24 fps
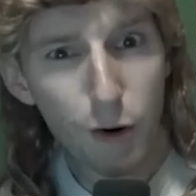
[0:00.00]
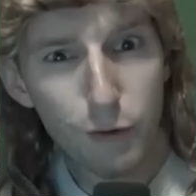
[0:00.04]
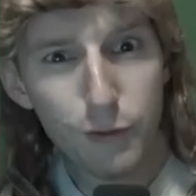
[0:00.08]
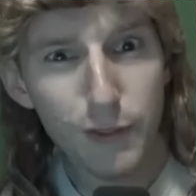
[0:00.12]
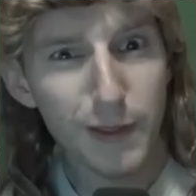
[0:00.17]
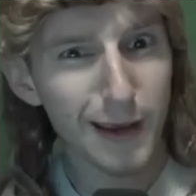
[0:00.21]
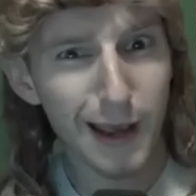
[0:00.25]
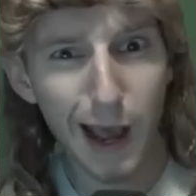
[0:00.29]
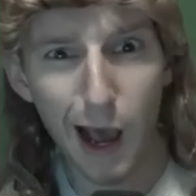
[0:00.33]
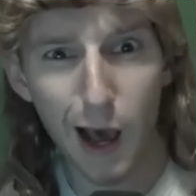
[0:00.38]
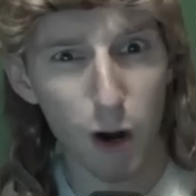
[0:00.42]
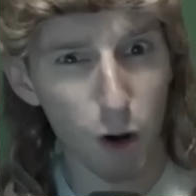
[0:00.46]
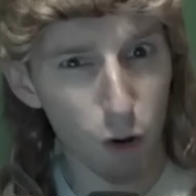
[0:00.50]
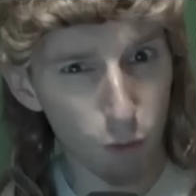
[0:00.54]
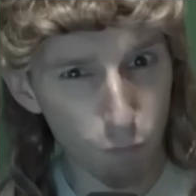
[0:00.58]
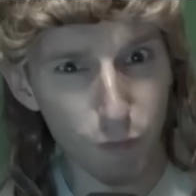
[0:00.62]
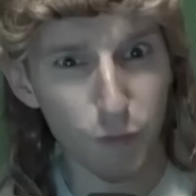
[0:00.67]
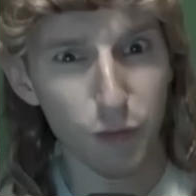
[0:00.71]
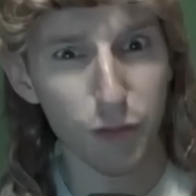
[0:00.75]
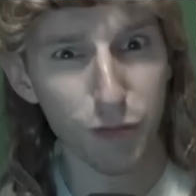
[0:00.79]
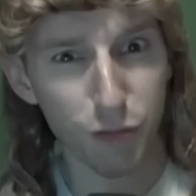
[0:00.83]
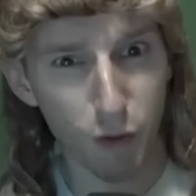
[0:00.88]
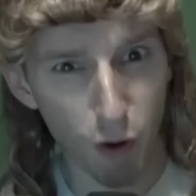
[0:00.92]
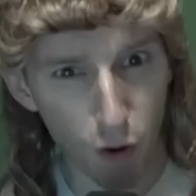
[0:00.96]
heard they got over
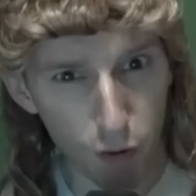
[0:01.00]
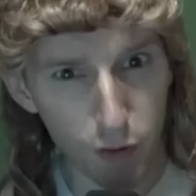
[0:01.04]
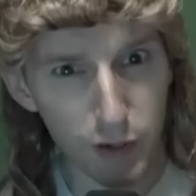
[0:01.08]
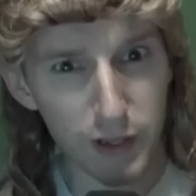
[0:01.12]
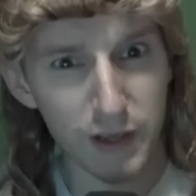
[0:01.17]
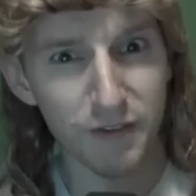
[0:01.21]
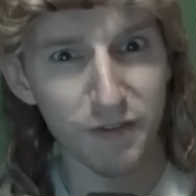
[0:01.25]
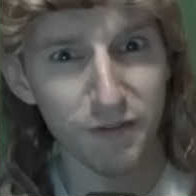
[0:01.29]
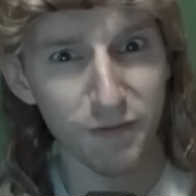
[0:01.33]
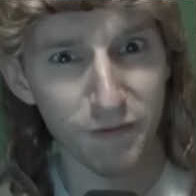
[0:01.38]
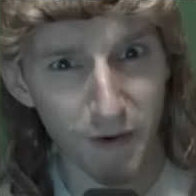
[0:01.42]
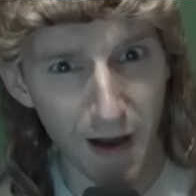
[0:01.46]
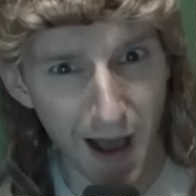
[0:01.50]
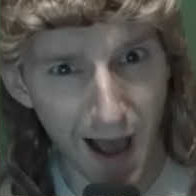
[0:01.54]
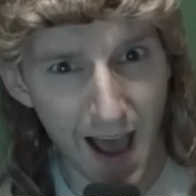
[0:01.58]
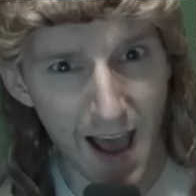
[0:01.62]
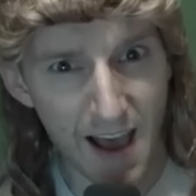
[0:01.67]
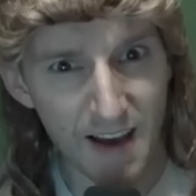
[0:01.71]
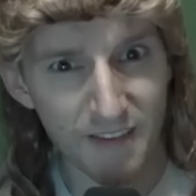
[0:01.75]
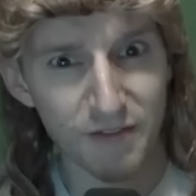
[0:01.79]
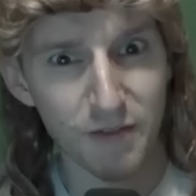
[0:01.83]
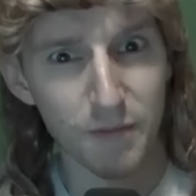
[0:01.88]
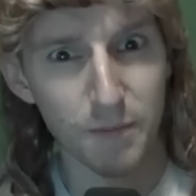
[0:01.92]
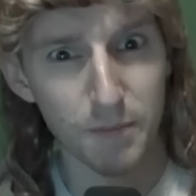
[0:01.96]

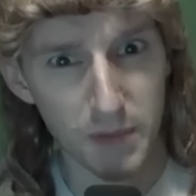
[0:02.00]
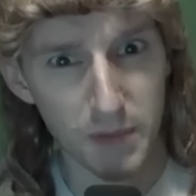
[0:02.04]
35